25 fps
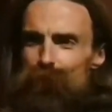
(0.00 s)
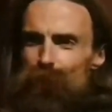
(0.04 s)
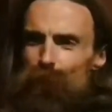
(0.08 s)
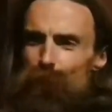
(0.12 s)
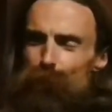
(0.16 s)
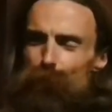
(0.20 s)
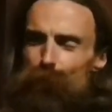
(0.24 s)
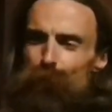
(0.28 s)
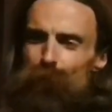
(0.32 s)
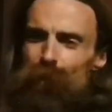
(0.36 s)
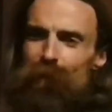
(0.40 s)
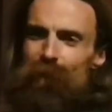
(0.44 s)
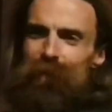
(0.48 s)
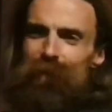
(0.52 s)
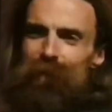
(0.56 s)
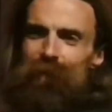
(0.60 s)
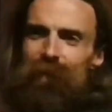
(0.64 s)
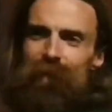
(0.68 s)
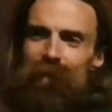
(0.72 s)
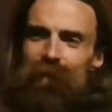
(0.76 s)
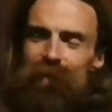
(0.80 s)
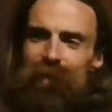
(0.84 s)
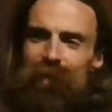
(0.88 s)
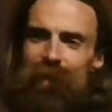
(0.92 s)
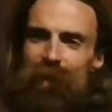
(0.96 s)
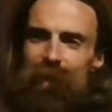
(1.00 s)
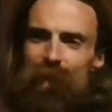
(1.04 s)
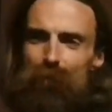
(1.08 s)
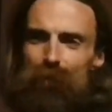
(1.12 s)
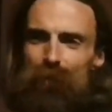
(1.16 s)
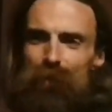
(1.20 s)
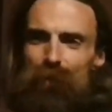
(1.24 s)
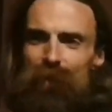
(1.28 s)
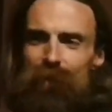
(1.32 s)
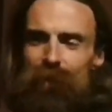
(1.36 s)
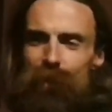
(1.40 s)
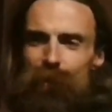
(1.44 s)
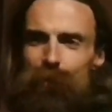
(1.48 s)
if your idea is that
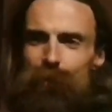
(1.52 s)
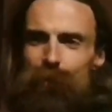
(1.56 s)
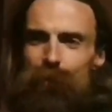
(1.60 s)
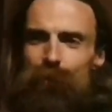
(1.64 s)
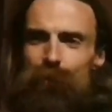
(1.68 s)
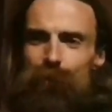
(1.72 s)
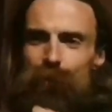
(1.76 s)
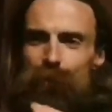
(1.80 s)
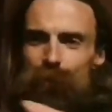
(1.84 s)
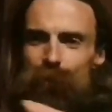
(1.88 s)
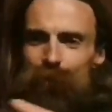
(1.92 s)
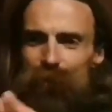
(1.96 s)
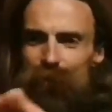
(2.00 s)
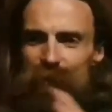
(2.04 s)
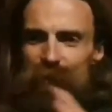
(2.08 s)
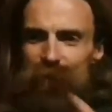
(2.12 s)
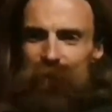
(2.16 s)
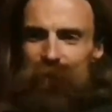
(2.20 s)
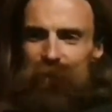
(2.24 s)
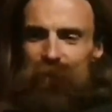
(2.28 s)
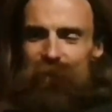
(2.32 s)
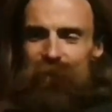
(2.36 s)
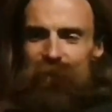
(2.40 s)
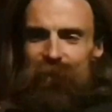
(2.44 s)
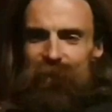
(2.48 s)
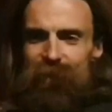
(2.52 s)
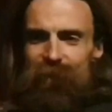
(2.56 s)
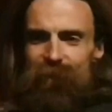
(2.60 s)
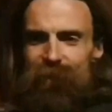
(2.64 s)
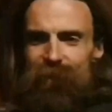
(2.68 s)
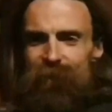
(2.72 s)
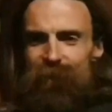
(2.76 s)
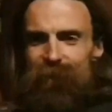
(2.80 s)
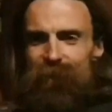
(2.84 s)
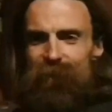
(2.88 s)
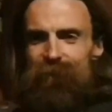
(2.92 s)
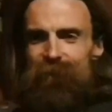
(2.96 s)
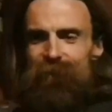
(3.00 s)
everything under the Earth there
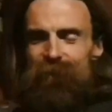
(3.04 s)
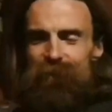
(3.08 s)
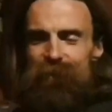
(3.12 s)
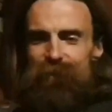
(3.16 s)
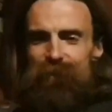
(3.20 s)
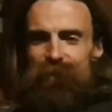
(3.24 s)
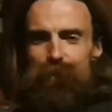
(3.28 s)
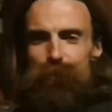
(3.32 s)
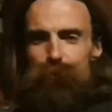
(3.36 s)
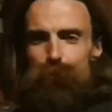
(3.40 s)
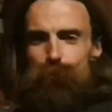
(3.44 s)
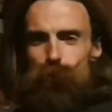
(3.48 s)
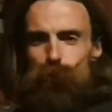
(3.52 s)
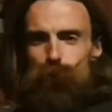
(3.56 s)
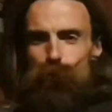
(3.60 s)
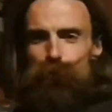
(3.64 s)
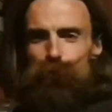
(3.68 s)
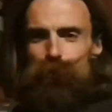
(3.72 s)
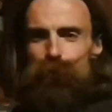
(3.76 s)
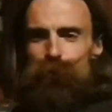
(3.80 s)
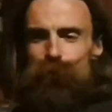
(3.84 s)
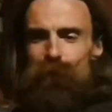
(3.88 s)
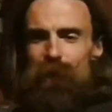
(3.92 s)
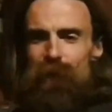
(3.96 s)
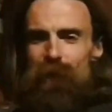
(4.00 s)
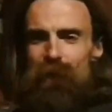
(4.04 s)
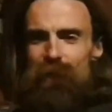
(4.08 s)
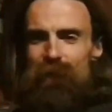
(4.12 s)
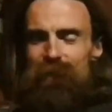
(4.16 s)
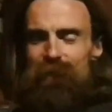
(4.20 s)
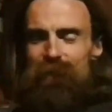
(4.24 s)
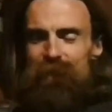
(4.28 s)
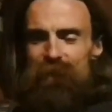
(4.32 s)
is this molten rock,